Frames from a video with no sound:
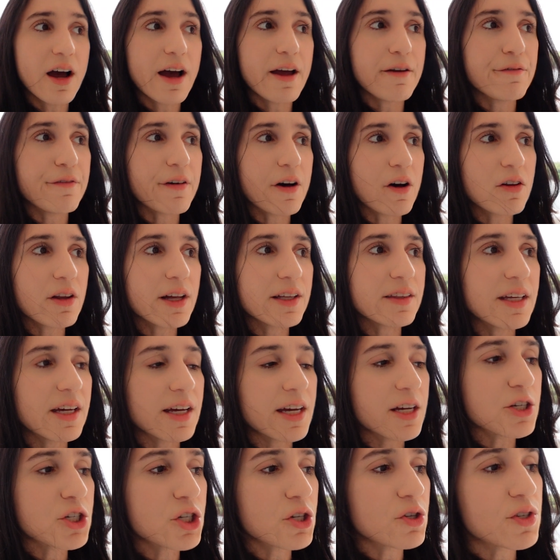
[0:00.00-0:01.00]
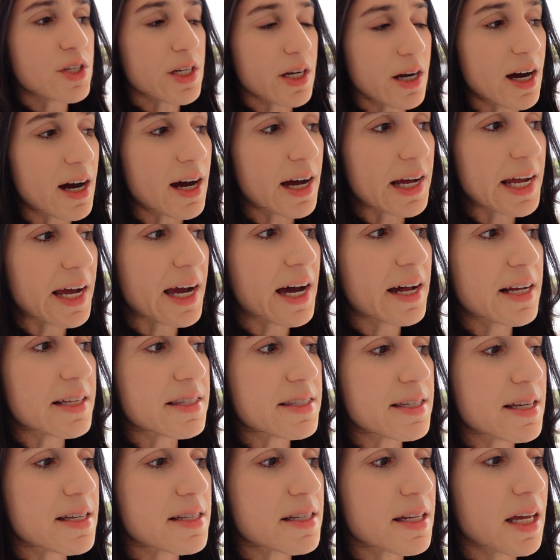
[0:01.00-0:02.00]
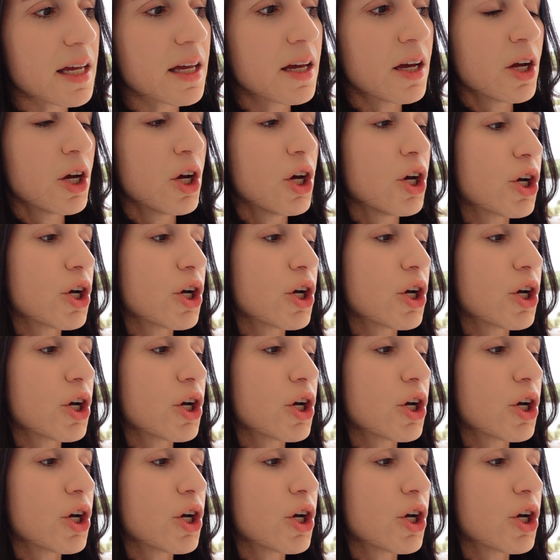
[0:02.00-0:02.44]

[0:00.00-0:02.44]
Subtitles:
I felt like the issues that I had at Disney